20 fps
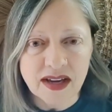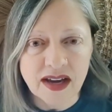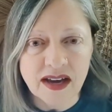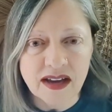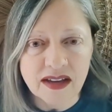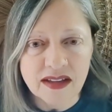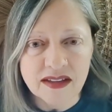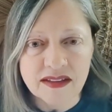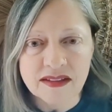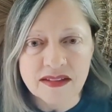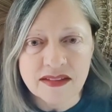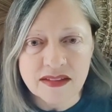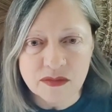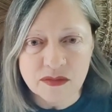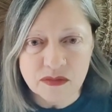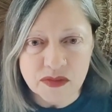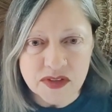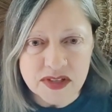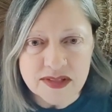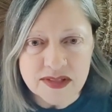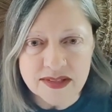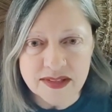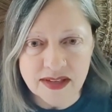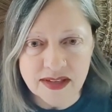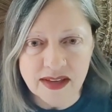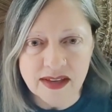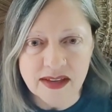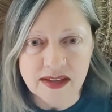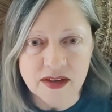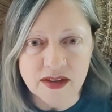on the feast
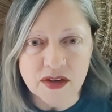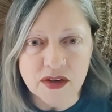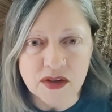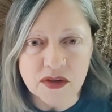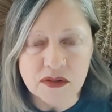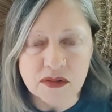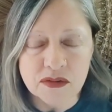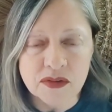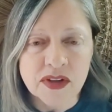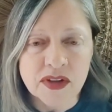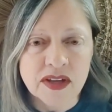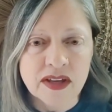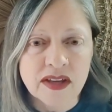day of